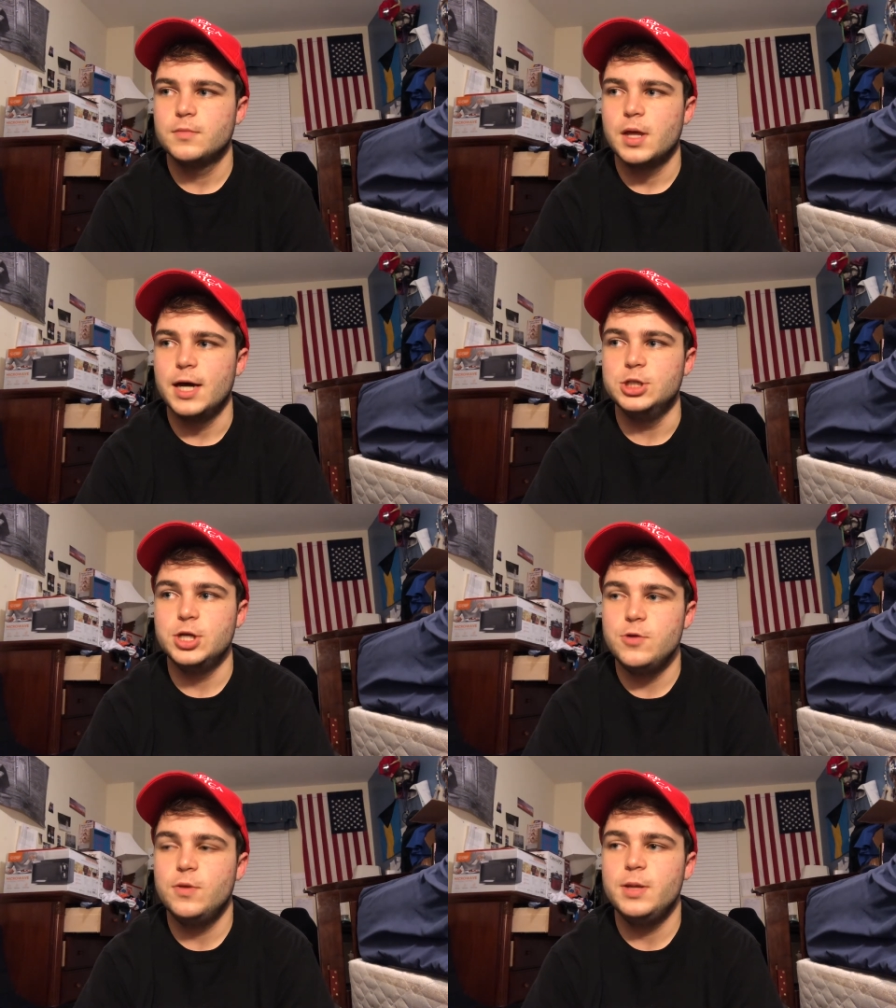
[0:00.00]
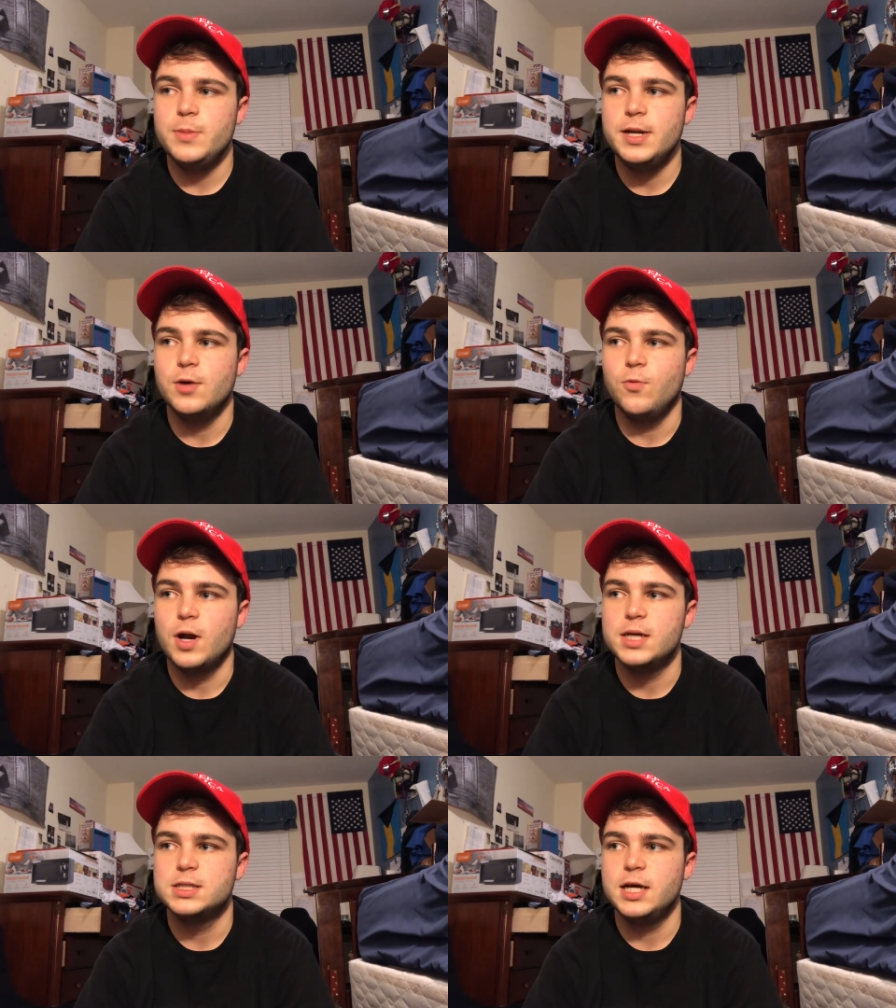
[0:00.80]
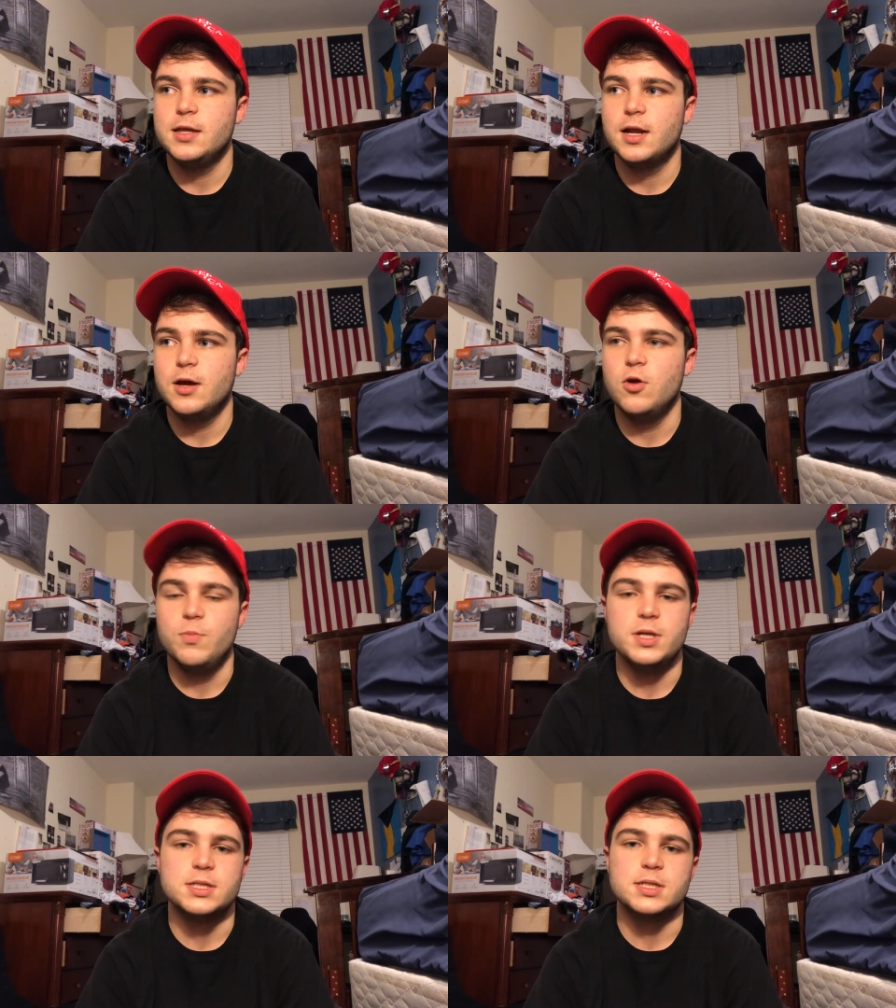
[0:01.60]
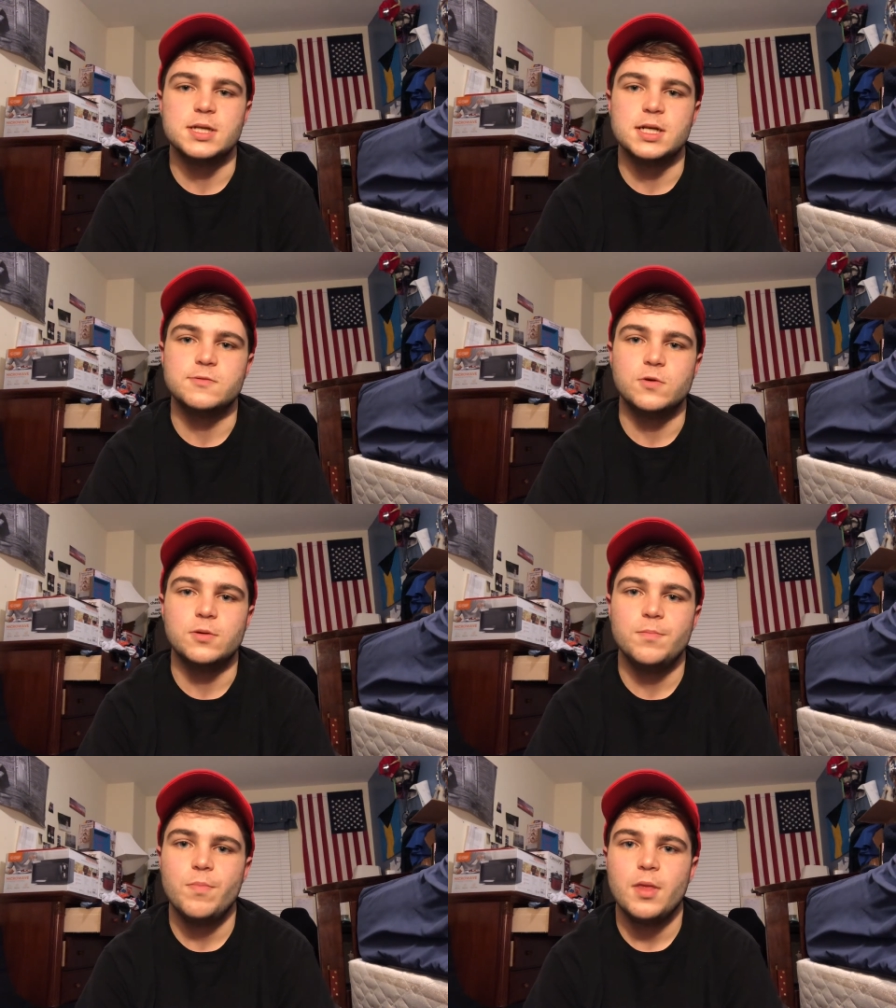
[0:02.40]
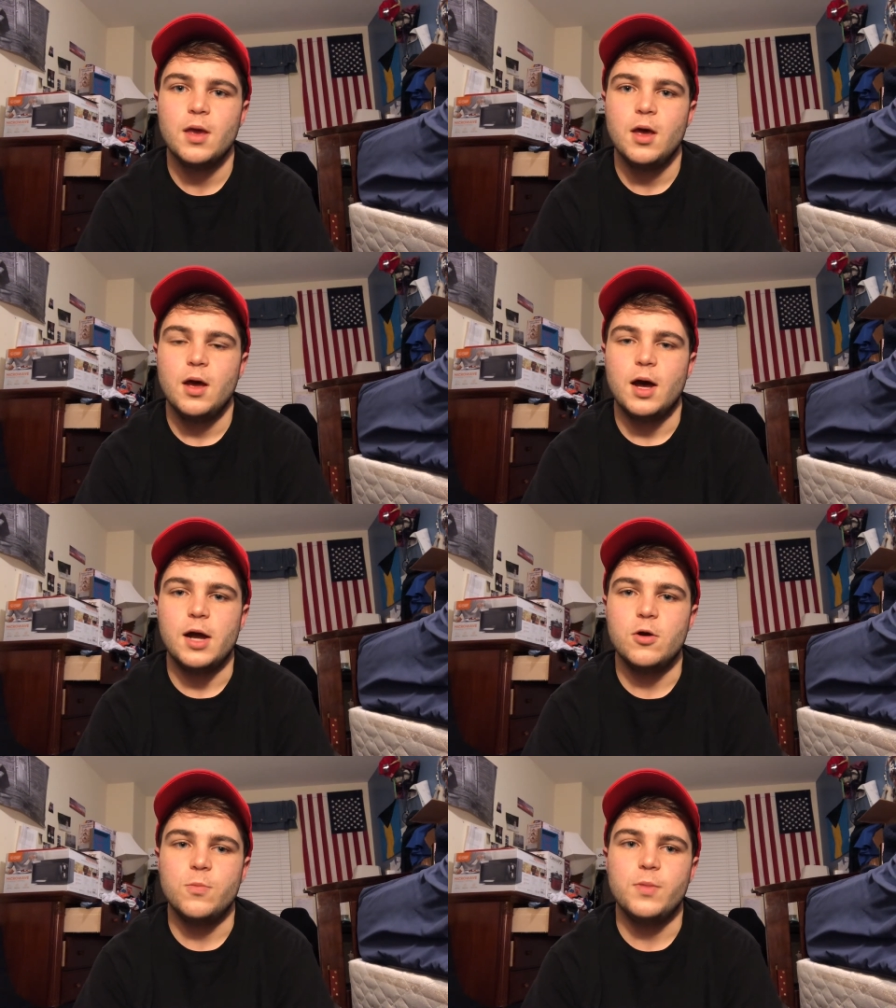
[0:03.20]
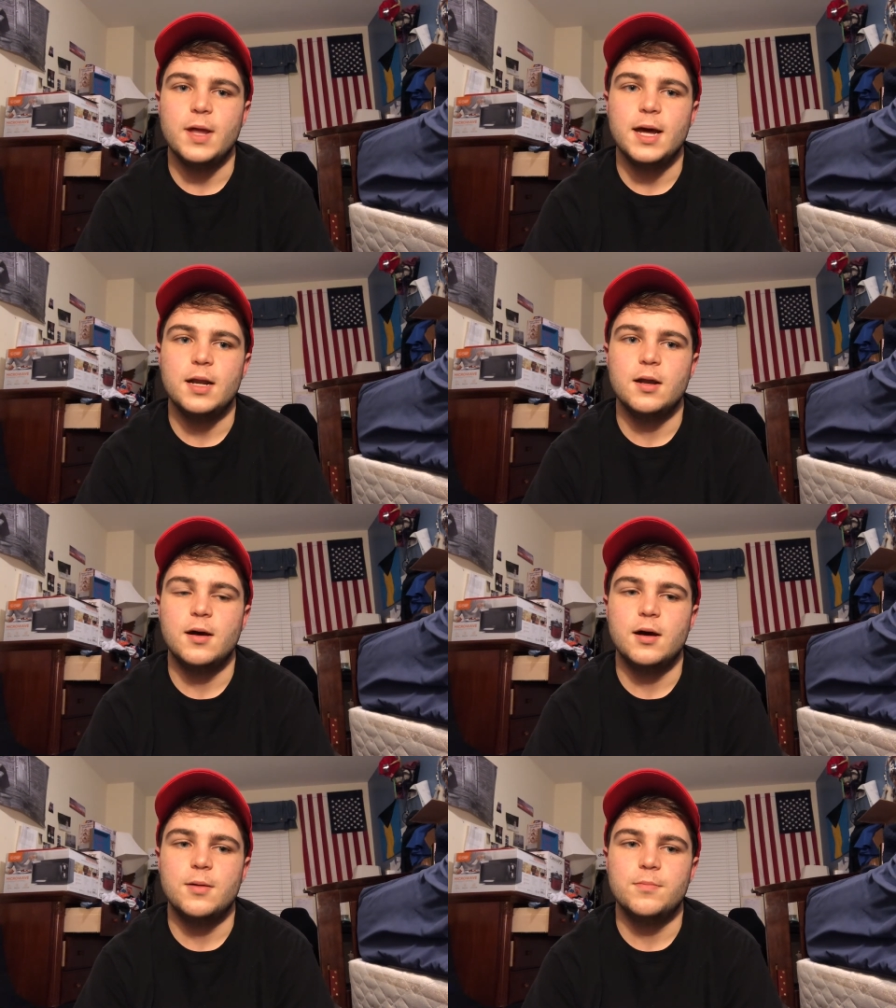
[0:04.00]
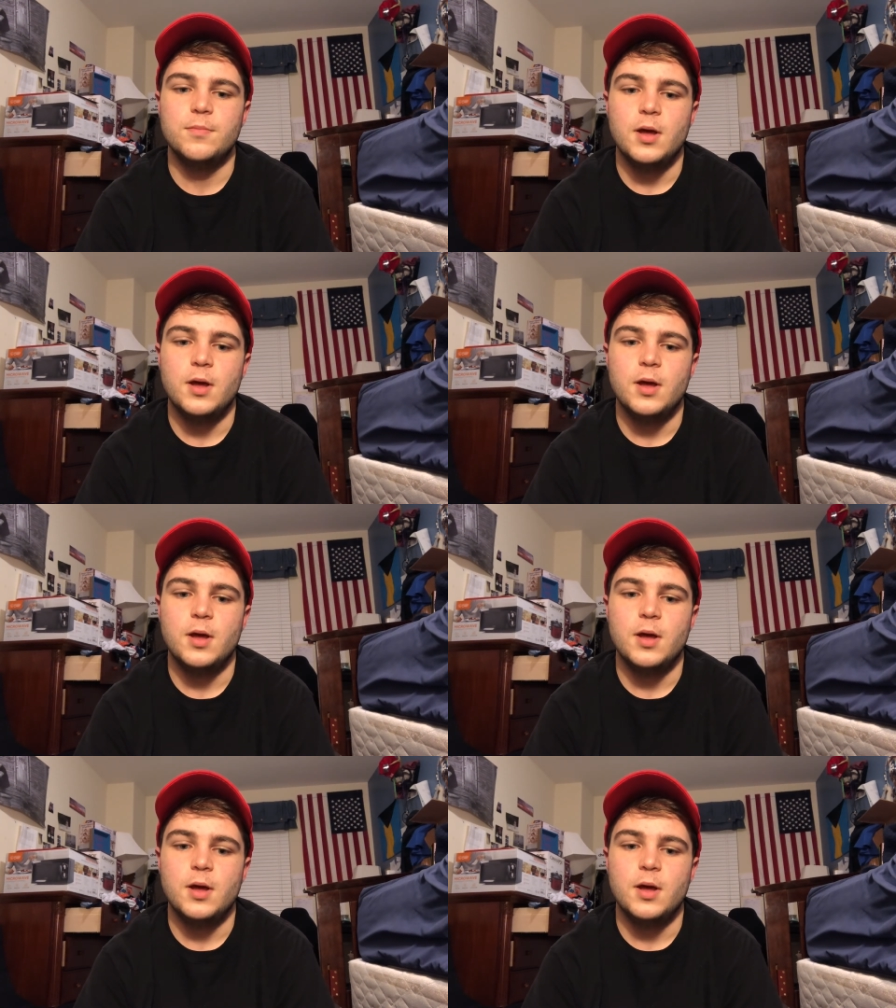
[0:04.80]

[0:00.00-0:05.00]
I genuinely mean it when I say that I hope he's successful. I hope that um,